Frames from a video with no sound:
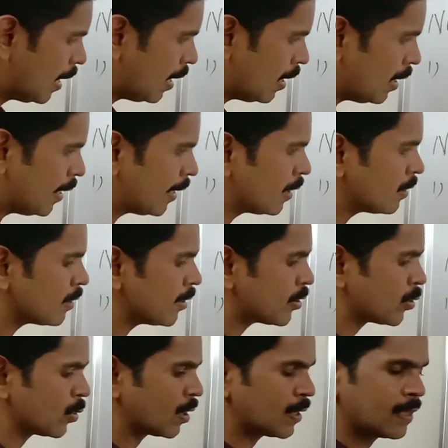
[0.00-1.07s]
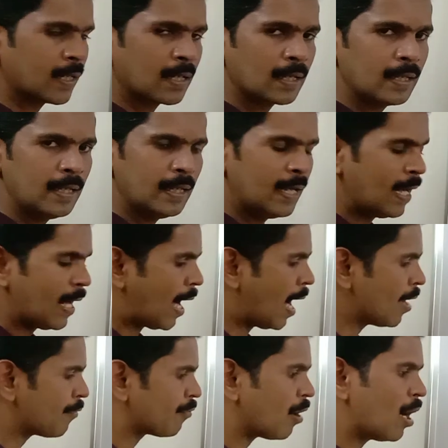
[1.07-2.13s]
linked togetherly
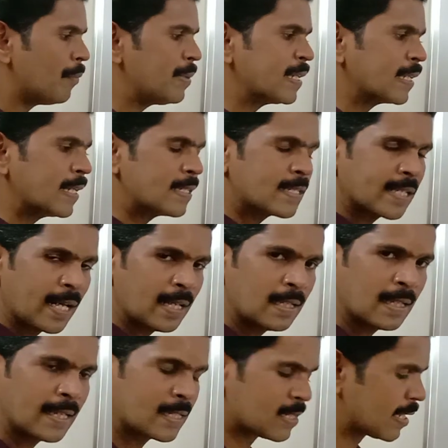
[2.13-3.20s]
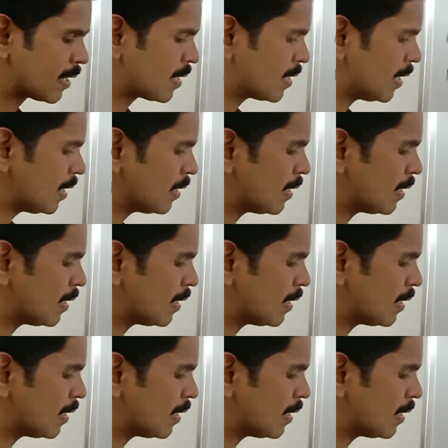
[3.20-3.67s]
and forming a chain-like structure.